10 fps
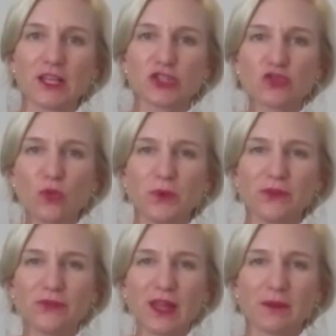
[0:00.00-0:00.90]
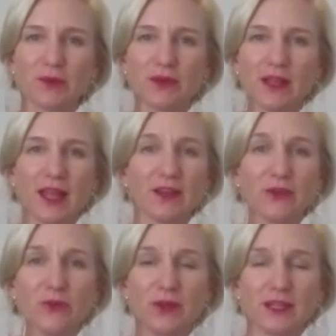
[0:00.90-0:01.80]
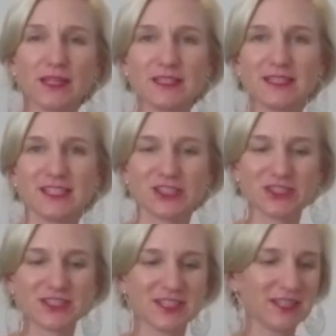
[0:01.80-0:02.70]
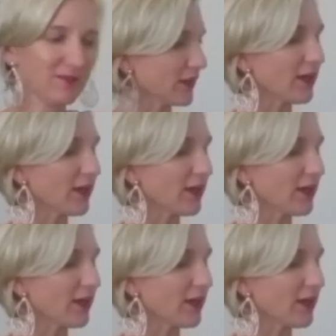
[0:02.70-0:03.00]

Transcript: strawberry flavor, and really a delicious tea.